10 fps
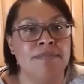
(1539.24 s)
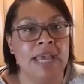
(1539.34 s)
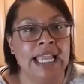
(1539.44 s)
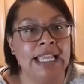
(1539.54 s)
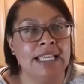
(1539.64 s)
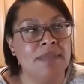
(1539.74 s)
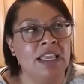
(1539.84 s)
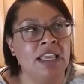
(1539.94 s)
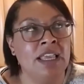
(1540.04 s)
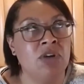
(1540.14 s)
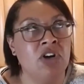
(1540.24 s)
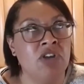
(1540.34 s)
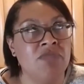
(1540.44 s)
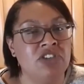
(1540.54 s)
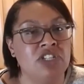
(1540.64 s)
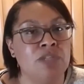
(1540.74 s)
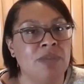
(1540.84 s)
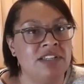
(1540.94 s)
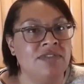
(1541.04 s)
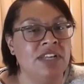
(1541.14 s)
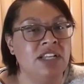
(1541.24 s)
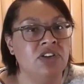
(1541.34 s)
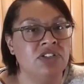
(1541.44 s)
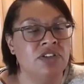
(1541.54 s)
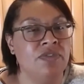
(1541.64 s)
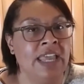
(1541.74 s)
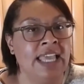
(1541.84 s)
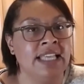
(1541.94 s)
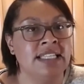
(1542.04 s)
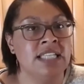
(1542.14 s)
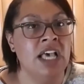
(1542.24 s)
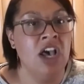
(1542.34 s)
make me, when I retrospectively looked at things,